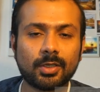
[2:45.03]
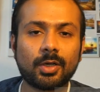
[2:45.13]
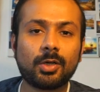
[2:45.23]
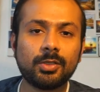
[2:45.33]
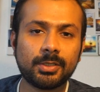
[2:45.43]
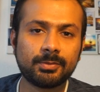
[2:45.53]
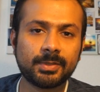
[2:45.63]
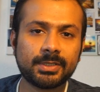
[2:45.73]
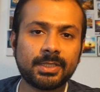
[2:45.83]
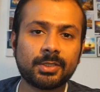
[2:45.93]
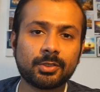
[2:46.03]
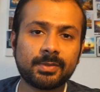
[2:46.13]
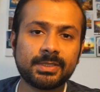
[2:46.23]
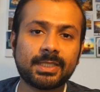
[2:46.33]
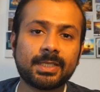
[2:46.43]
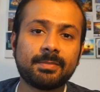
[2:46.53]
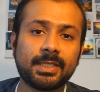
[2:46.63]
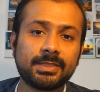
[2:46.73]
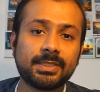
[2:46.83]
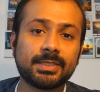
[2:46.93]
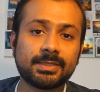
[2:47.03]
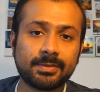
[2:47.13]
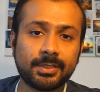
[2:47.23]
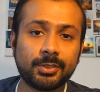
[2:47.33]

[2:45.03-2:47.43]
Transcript: all the information and documents that I mentioned in this video,